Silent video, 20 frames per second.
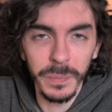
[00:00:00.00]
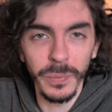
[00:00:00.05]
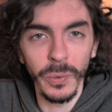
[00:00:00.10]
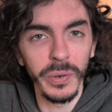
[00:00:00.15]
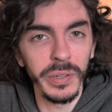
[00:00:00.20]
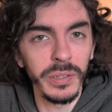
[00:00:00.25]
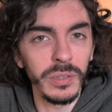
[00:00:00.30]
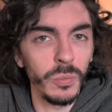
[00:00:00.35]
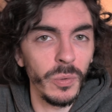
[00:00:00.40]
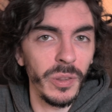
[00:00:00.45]

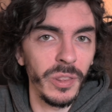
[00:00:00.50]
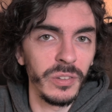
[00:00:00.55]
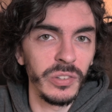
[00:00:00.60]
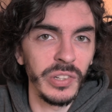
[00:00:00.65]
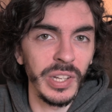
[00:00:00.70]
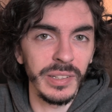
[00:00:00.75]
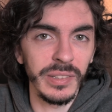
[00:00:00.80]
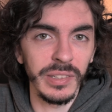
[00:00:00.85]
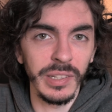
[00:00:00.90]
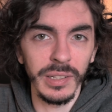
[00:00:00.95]
point with the
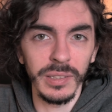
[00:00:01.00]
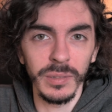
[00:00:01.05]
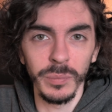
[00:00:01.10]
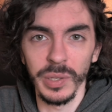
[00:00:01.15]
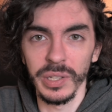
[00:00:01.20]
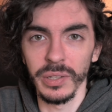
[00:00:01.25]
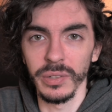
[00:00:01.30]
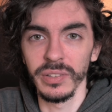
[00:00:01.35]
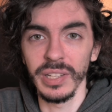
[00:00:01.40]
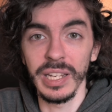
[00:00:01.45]
Z6
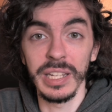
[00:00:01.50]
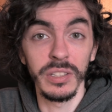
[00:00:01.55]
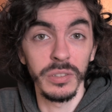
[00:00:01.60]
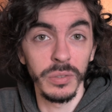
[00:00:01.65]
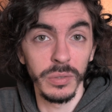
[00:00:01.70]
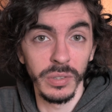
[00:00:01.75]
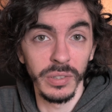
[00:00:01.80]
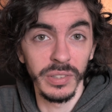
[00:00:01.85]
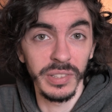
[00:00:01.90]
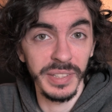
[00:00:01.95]
because it
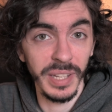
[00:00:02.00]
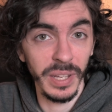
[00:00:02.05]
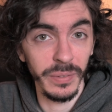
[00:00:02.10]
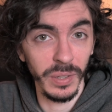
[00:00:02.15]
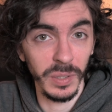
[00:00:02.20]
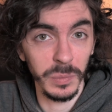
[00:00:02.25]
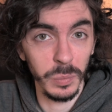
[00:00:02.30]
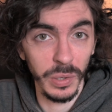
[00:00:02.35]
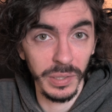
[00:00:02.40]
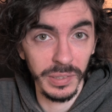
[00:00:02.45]
uses CF
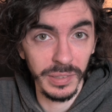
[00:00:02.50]
Express